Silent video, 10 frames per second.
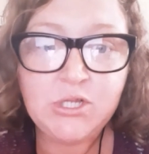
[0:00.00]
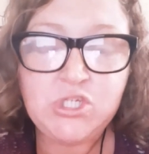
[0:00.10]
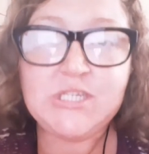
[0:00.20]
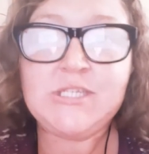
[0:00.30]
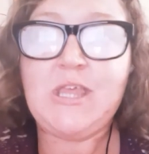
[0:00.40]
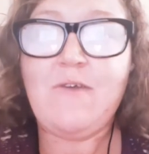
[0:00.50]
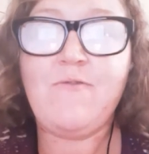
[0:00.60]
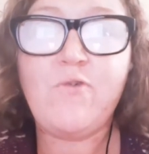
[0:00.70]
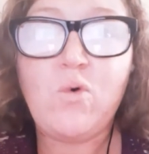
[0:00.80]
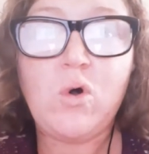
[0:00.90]
Just the
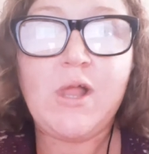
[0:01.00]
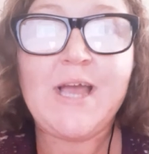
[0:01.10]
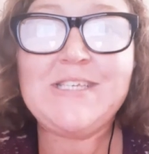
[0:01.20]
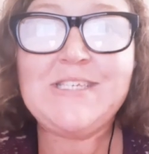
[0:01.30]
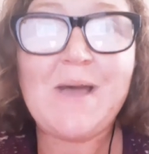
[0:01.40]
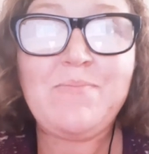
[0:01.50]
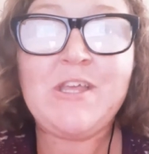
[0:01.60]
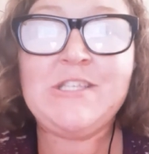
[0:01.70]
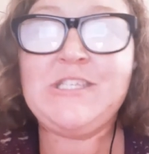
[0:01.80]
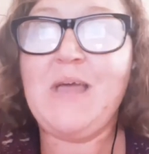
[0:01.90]
full
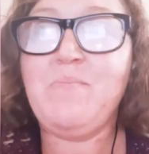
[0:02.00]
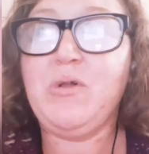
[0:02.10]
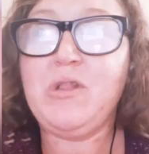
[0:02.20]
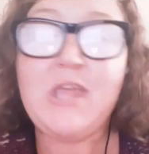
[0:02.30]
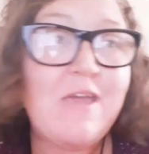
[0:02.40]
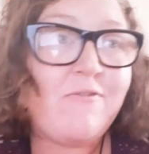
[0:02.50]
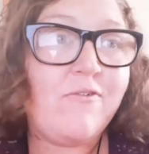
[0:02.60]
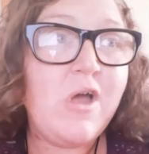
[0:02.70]
acceptance and belief